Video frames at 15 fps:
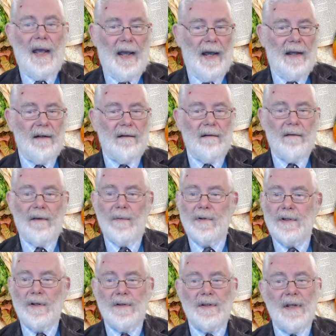And there
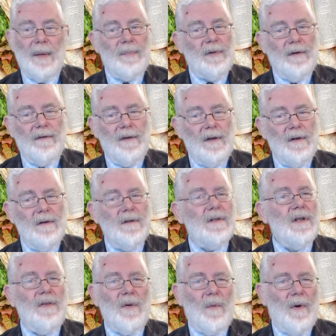was no
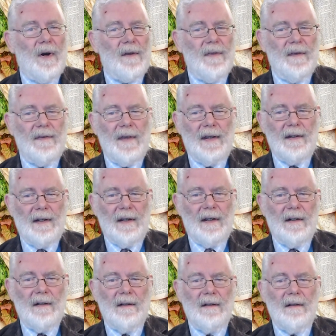subterfuge in the work that they
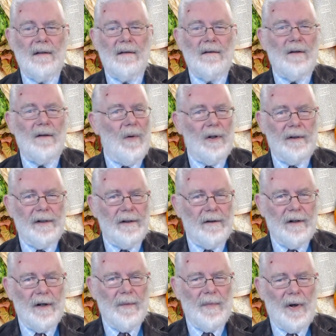did, no
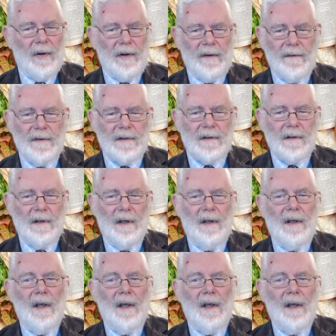ulterior motives.